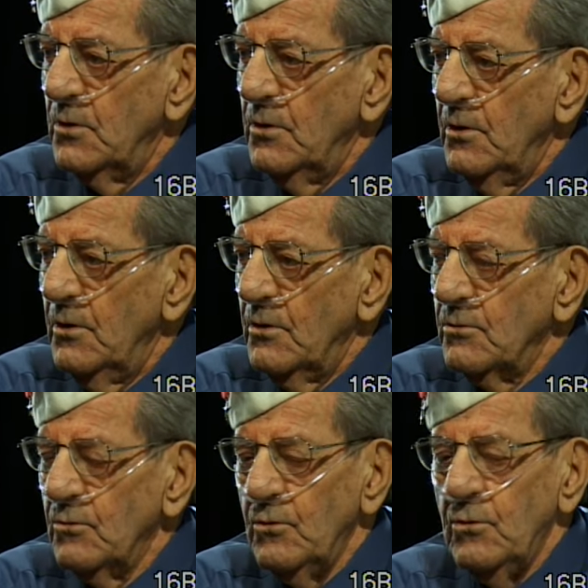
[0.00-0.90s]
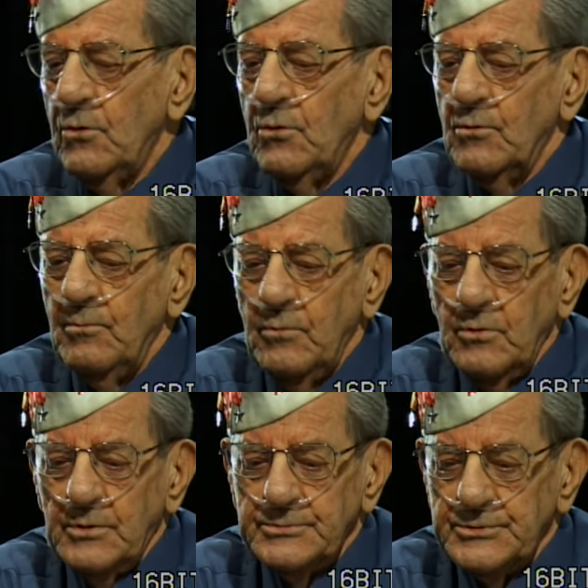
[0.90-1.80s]
Oh, Lord.
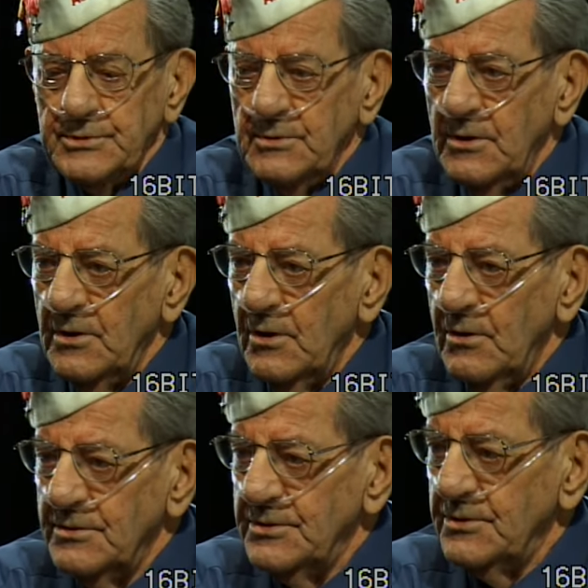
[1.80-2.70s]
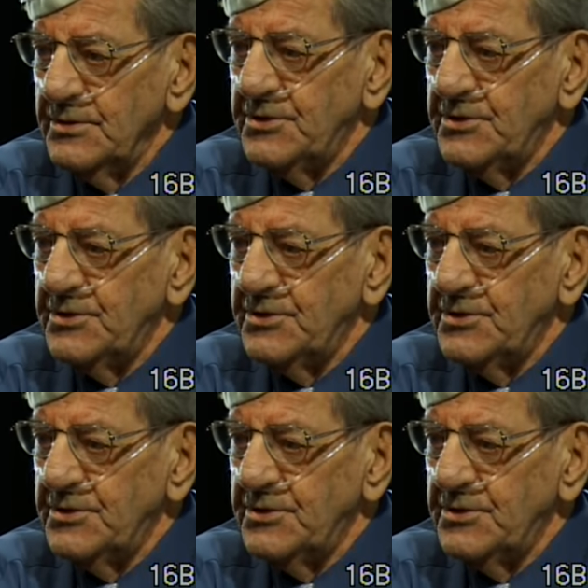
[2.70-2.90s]
You could tell by the